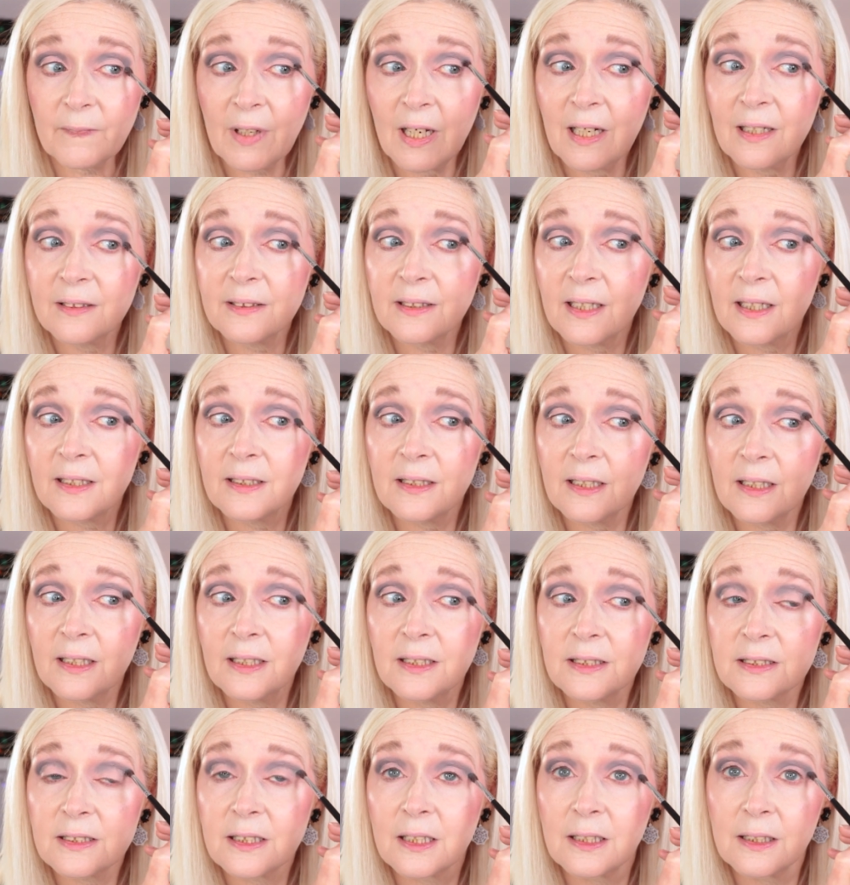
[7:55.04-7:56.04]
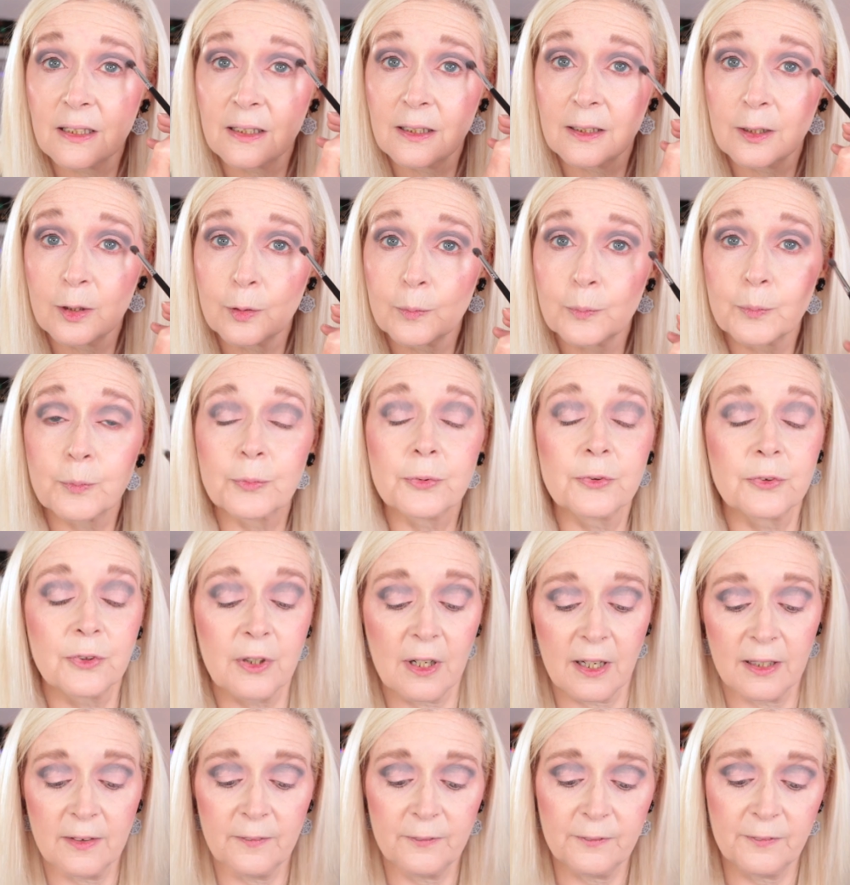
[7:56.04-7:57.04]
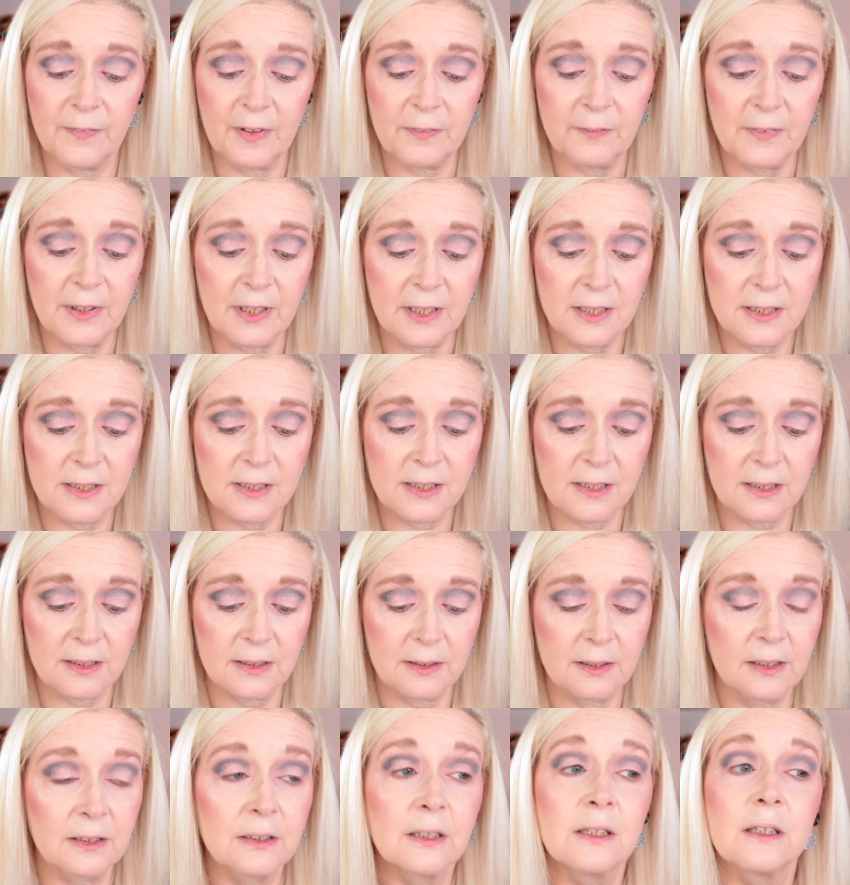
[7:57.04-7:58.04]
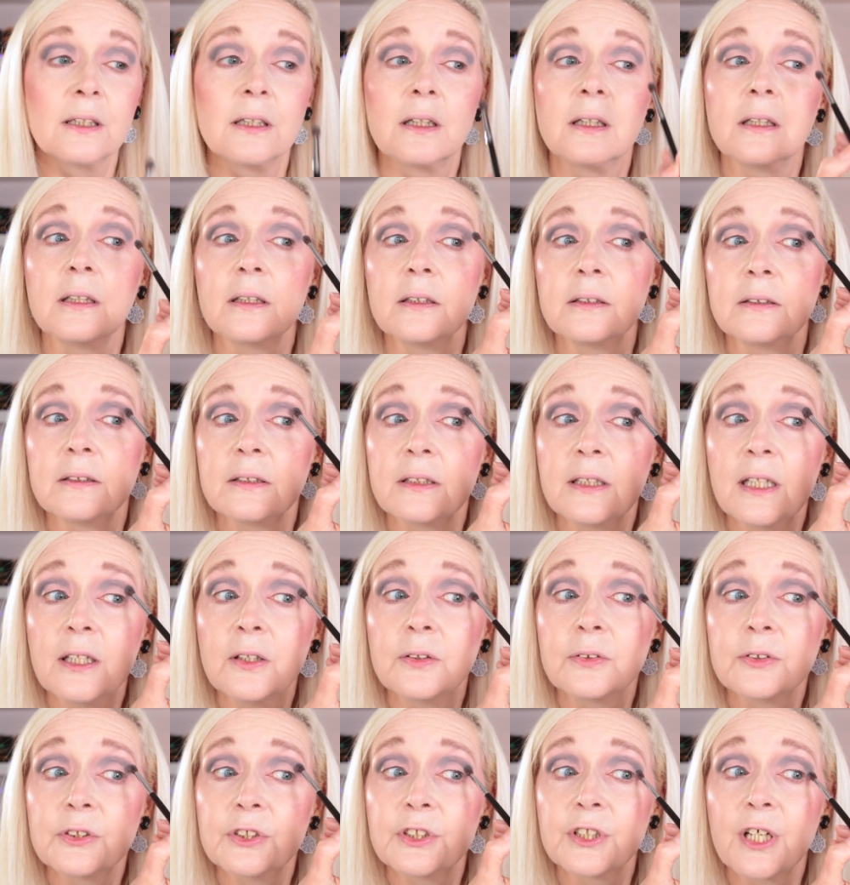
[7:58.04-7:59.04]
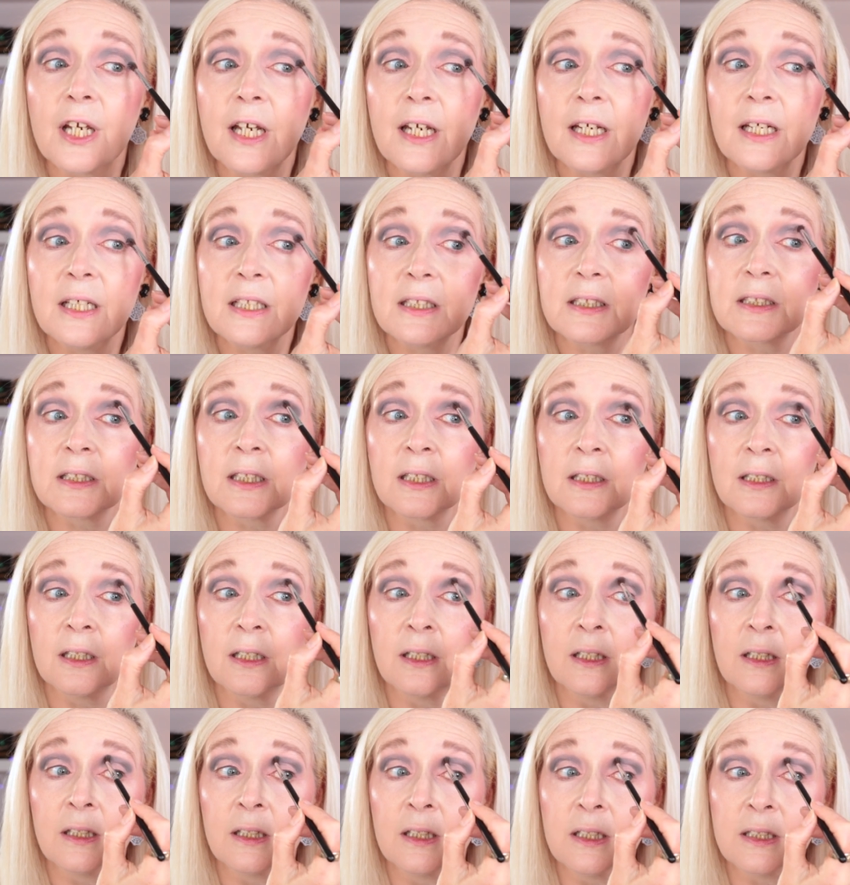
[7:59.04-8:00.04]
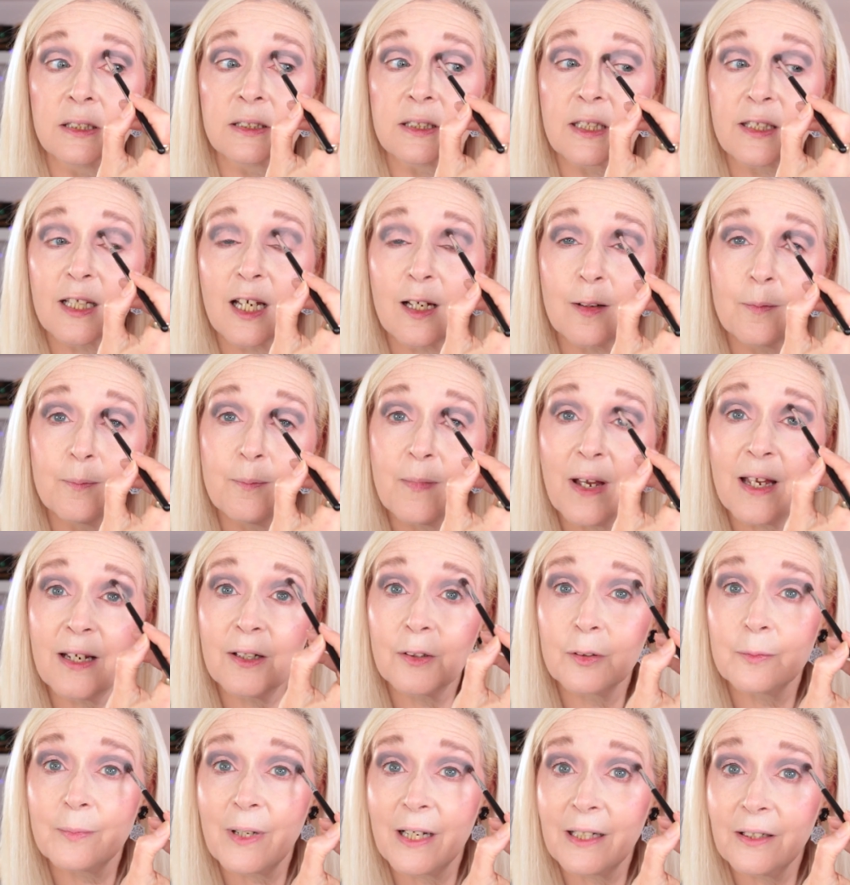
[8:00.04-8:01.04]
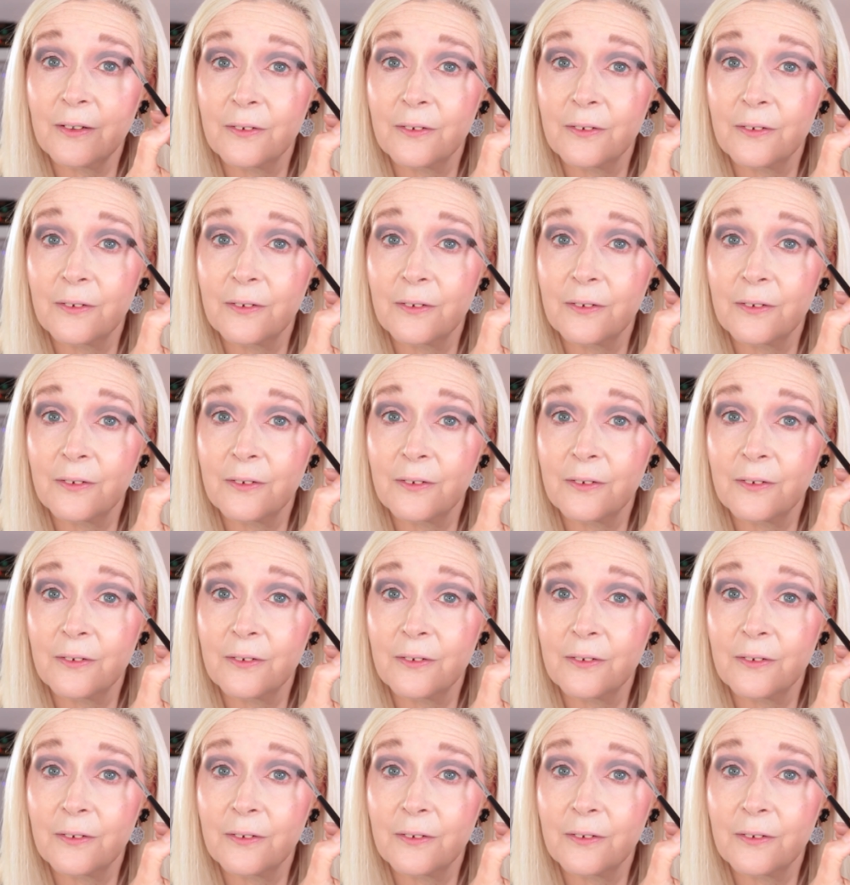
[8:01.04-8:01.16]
and then these bright vivid neon shades. So that may or may